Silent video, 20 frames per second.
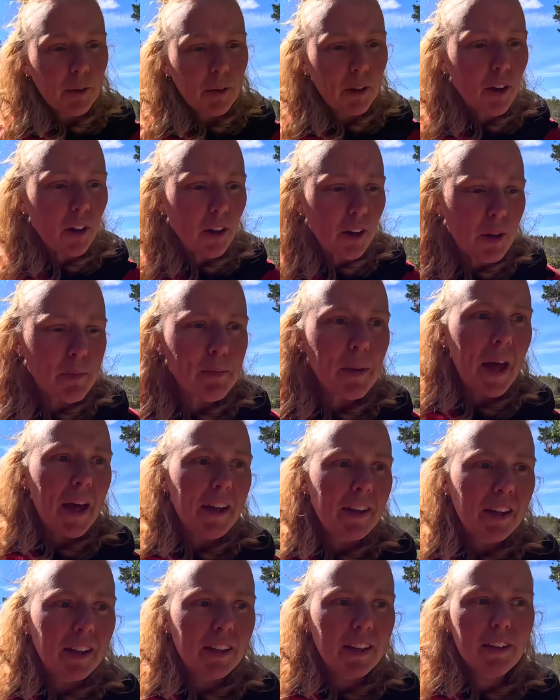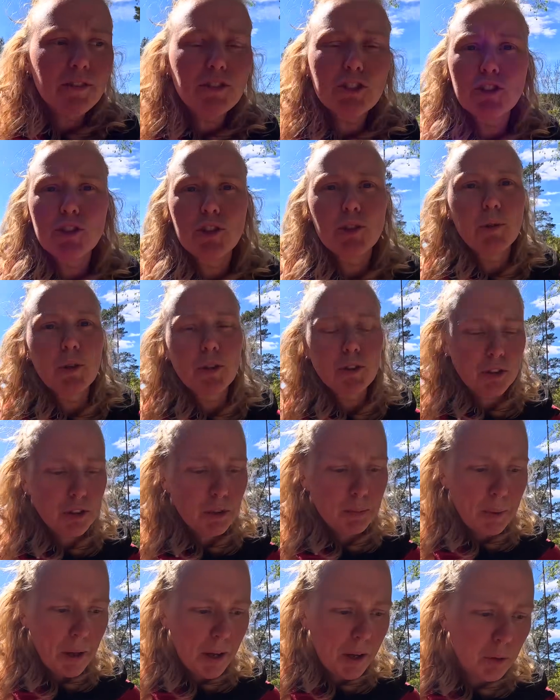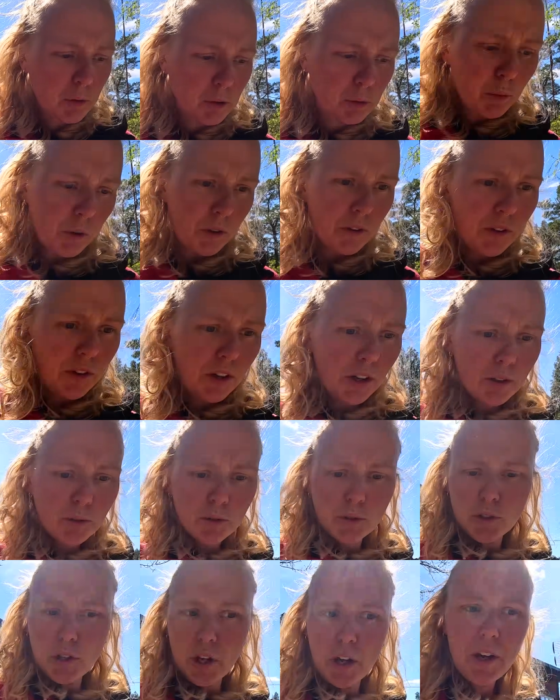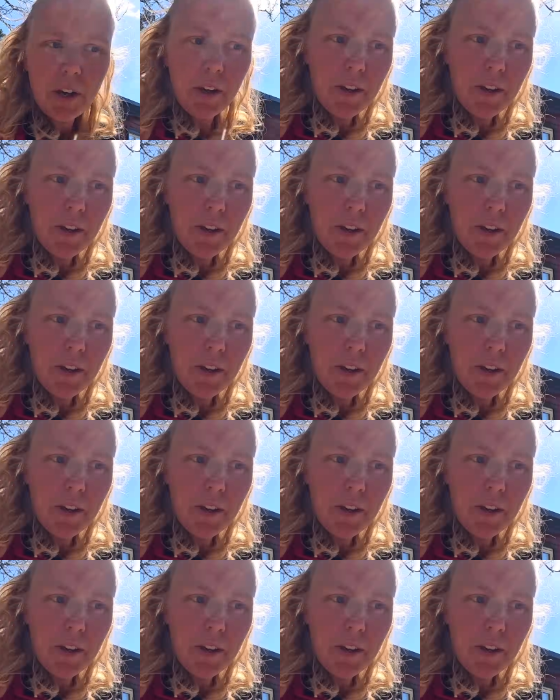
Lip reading: got a bed given to us, but it was one of those